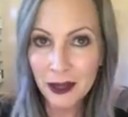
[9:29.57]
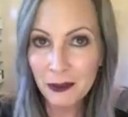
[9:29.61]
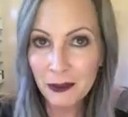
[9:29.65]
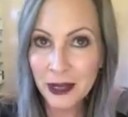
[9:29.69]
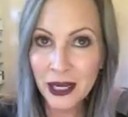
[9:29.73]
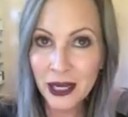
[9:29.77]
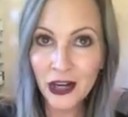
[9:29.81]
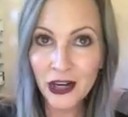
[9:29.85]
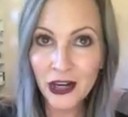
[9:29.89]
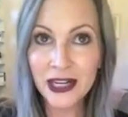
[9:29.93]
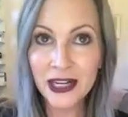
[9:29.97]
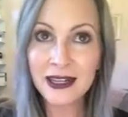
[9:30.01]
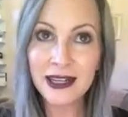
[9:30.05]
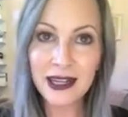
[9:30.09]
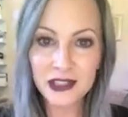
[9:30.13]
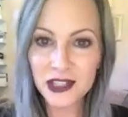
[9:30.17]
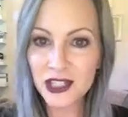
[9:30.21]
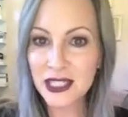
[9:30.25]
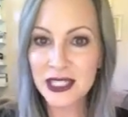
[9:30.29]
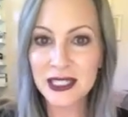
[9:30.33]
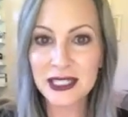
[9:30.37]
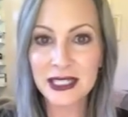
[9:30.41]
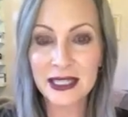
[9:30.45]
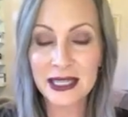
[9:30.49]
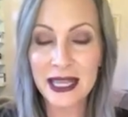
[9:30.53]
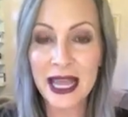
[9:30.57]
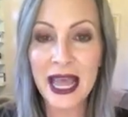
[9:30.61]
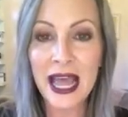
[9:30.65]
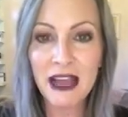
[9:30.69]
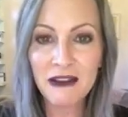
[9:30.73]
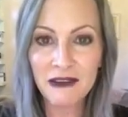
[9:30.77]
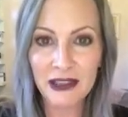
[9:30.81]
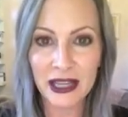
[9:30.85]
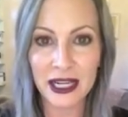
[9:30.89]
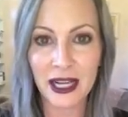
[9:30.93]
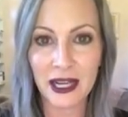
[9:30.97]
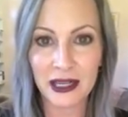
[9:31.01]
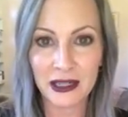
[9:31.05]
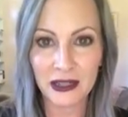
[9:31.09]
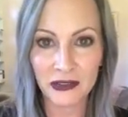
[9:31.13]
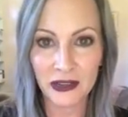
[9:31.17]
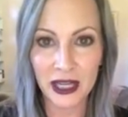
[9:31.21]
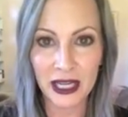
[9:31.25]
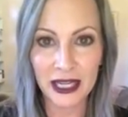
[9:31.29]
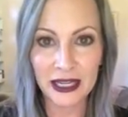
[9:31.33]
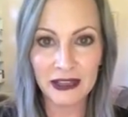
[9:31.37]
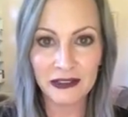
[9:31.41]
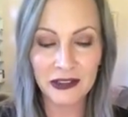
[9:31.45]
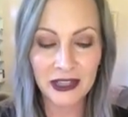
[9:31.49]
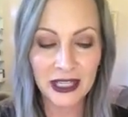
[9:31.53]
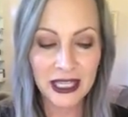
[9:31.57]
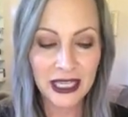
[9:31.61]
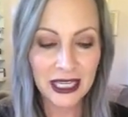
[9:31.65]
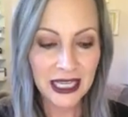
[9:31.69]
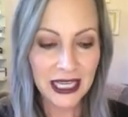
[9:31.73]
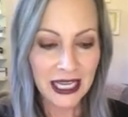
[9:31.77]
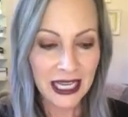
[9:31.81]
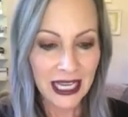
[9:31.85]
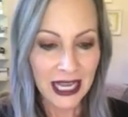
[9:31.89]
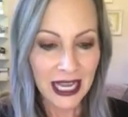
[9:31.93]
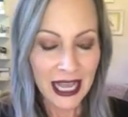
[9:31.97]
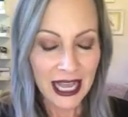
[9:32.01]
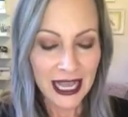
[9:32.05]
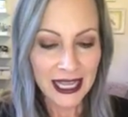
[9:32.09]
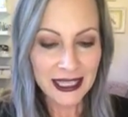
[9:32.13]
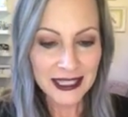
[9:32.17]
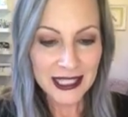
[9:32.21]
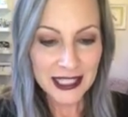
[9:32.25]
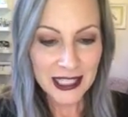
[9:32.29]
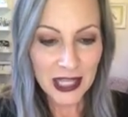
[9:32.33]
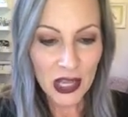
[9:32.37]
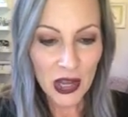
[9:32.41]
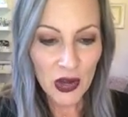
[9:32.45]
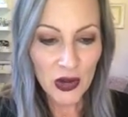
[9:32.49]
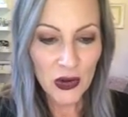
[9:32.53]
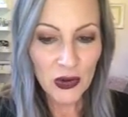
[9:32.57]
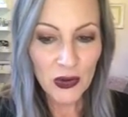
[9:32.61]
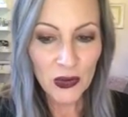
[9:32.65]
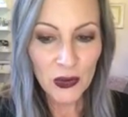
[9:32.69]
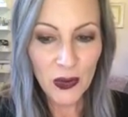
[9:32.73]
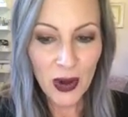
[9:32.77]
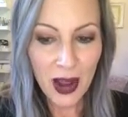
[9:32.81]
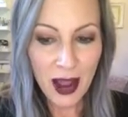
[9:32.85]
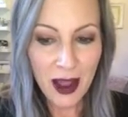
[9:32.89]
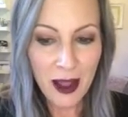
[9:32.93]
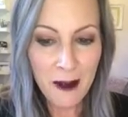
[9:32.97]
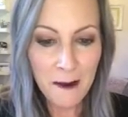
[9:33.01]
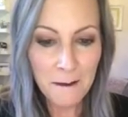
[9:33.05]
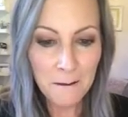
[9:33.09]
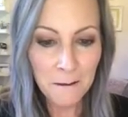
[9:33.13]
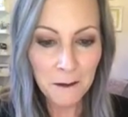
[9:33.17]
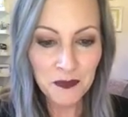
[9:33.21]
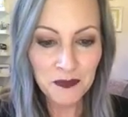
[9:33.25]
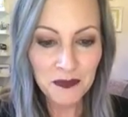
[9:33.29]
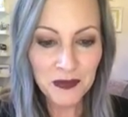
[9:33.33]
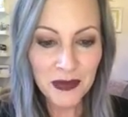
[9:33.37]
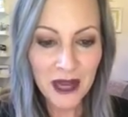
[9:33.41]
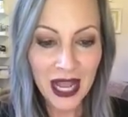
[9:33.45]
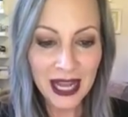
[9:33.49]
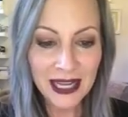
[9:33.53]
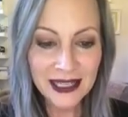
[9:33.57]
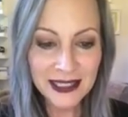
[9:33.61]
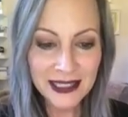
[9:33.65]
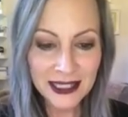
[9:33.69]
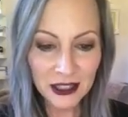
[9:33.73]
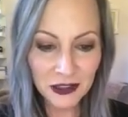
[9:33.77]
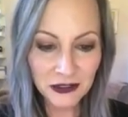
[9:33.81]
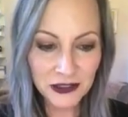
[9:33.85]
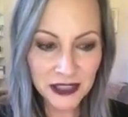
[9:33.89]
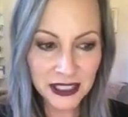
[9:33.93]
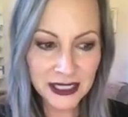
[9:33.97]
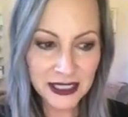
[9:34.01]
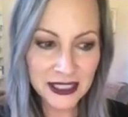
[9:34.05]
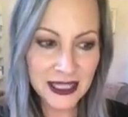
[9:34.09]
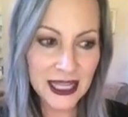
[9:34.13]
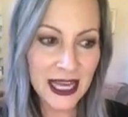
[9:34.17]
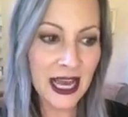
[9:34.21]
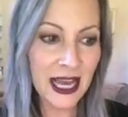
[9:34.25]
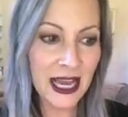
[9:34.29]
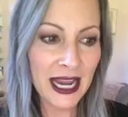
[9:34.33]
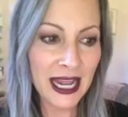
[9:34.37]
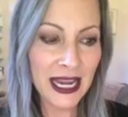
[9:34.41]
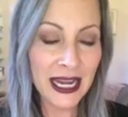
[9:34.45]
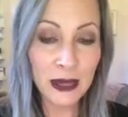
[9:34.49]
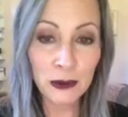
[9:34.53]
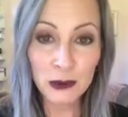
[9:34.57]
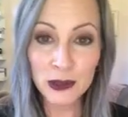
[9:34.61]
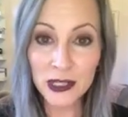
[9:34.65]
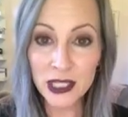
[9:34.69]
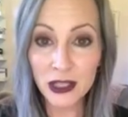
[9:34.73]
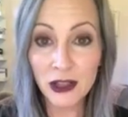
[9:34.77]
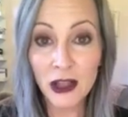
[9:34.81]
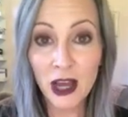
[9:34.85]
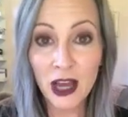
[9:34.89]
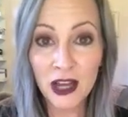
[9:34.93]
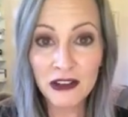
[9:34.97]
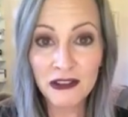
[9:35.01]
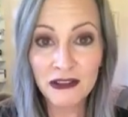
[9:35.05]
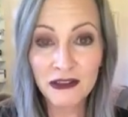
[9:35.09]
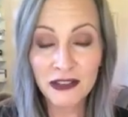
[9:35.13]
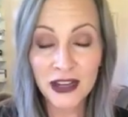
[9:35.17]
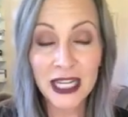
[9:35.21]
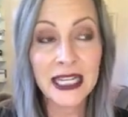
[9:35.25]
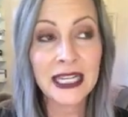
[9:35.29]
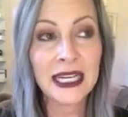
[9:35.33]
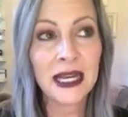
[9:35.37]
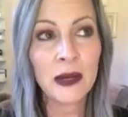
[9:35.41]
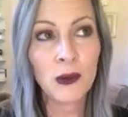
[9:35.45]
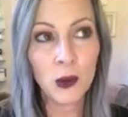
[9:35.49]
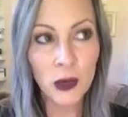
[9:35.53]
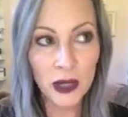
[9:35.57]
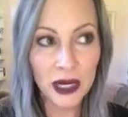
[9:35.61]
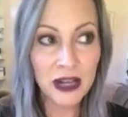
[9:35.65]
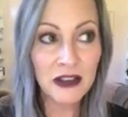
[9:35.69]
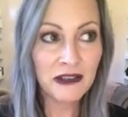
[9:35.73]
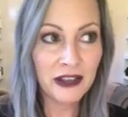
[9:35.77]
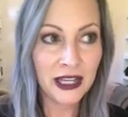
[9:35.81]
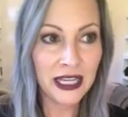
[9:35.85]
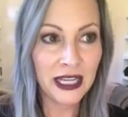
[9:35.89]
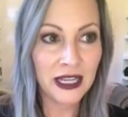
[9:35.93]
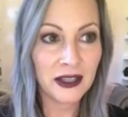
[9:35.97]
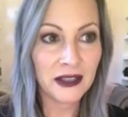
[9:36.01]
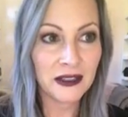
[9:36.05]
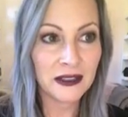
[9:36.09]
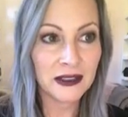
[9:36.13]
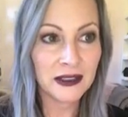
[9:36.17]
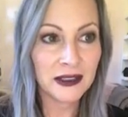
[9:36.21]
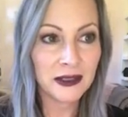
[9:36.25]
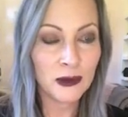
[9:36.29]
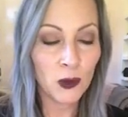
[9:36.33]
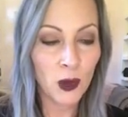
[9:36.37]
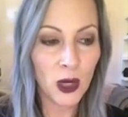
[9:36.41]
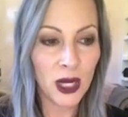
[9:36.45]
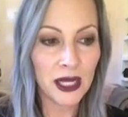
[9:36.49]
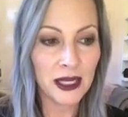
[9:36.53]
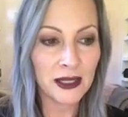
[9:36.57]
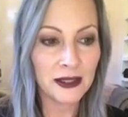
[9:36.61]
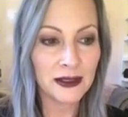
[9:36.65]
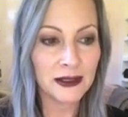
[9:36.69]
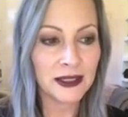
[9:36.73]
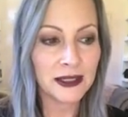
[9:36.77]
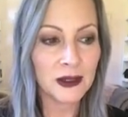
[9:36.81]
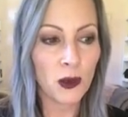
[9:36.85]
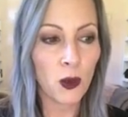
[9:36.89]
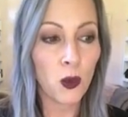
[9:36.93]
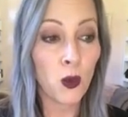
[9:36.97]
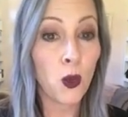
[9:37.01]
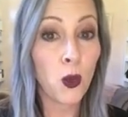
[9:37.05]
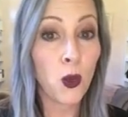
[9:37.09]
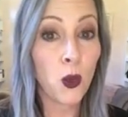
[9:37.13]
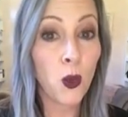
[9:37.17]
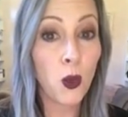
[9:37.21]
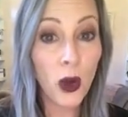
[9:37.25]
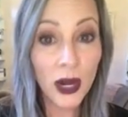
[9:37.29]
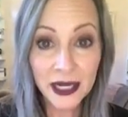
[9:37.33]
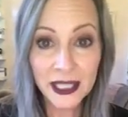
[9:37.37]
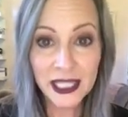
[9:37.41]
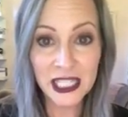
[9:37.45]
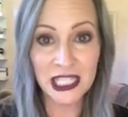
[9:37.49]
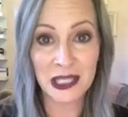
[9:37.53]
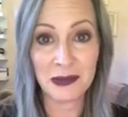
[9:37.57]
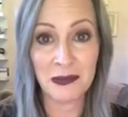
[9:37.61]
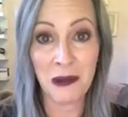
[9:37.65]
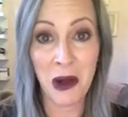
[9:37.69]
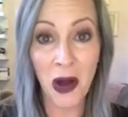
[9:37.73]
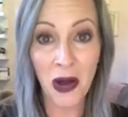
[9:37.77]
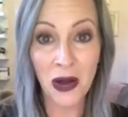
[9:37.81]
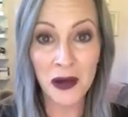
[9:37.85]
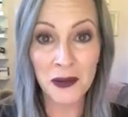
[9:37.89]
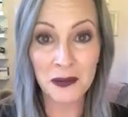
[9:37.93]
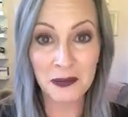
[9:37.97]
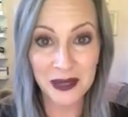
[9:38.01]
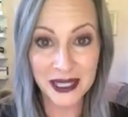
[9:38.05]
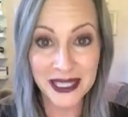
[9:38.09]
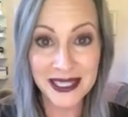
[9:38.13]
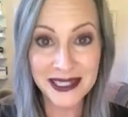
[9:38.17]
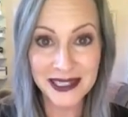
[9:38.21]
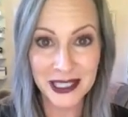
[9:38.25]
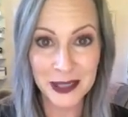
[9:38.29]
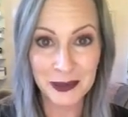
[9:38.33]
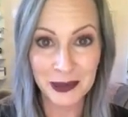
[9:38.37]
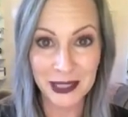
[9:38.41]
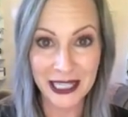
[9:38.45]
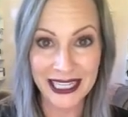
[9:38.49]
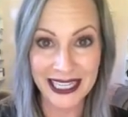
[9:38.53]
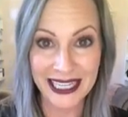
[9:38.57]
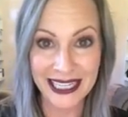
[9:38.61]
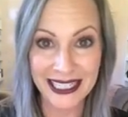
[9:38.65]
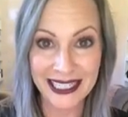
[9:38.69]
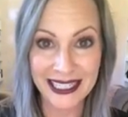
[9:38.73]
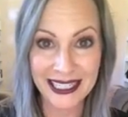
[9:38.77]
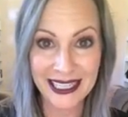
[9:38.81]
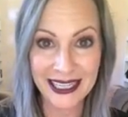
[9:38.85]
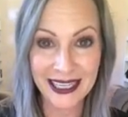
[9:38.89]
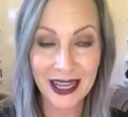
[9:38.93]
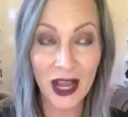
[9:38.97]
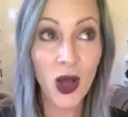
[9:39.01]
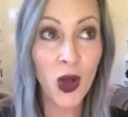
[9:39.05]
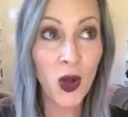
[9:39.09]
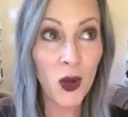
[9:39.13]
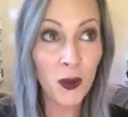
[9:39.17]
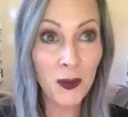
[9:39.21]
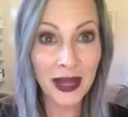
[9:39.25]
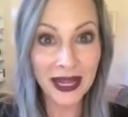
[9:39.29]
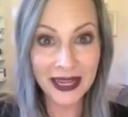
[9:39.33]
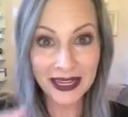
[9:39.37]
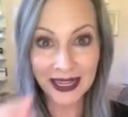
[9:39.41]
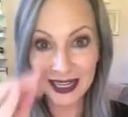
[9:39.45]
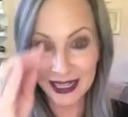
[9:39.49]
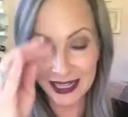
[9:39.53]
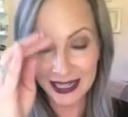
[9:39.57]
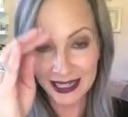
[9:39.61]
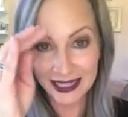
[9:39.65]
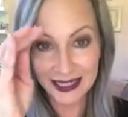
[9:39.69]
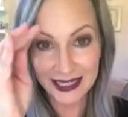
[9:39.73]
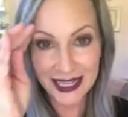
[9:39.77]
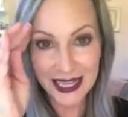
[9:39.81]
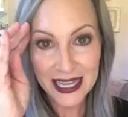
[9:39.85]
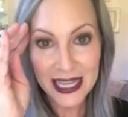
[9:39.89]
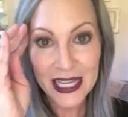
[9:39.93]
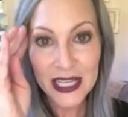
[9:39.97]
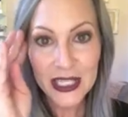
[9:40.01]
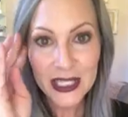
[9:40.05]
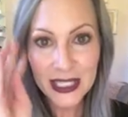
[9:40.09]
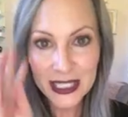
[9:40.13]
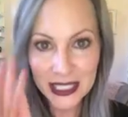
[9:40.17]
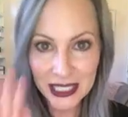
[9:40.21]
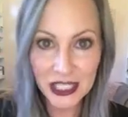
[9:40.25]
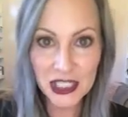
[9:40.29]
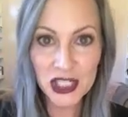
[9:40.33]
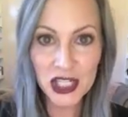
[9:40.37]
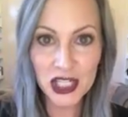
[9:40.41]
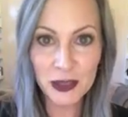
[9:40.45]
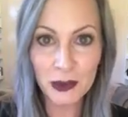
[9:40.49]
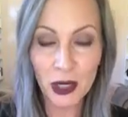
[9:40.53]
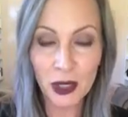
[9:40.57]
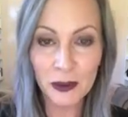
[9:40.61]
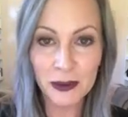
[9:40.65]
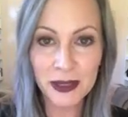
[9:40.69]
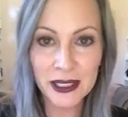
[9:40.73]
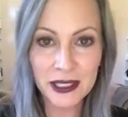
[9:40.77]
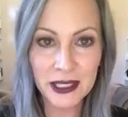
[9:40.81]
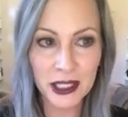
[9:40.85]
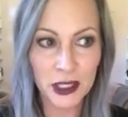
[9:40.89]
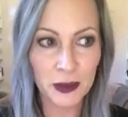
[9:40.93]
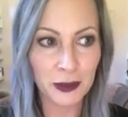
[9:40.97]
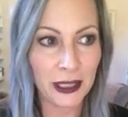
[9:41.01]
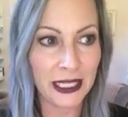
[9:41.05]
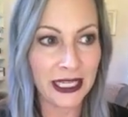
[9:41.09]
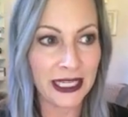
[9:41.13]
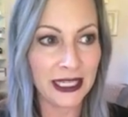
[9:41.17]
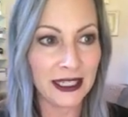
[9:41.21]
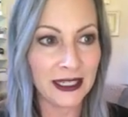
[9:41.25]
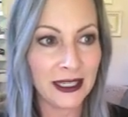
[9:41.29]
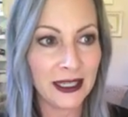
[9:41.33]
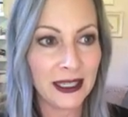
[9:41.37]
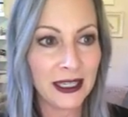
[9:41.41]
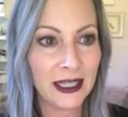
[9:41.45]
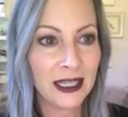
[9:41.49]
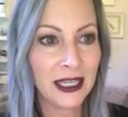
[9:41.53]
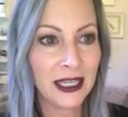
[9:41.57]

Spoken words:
get married. I just didn't have that kind of life. And so I delved into that, and it was a lot of fun. And what I found was, what a smart business plan. Oh my God, such a smart business plan.